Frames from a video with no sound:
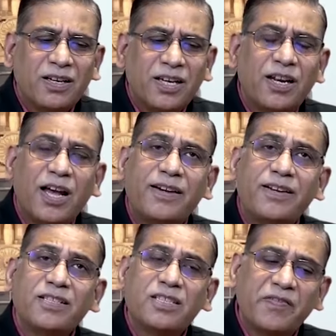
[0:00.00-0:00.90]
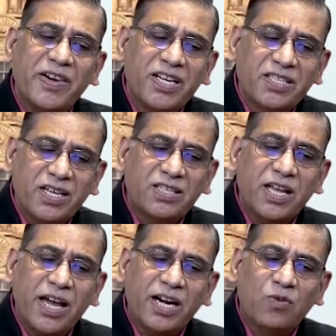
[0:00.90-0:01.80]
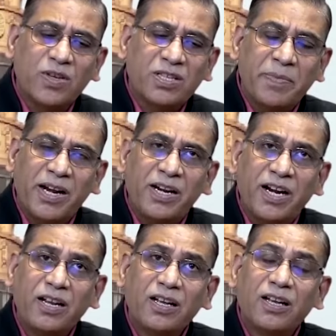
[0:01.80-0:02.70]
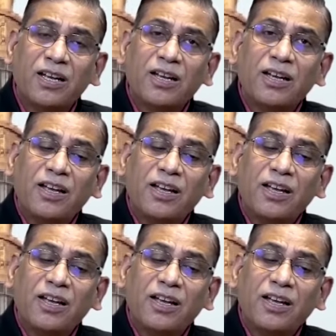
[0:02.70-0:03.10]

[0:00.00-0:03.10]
In 1976, the Act was amended